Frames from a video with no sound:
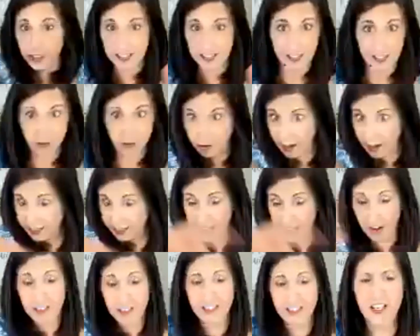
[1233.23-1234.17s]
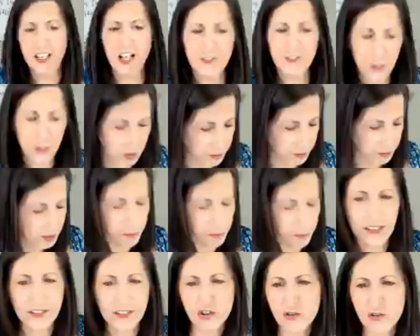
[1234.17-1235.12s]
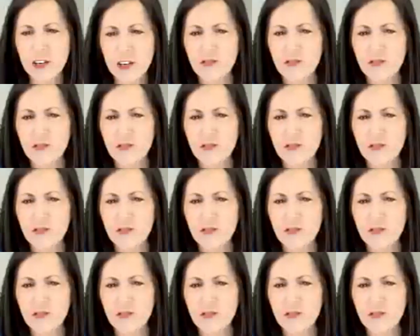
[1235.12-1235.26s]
is right there i see all of you let me get my screen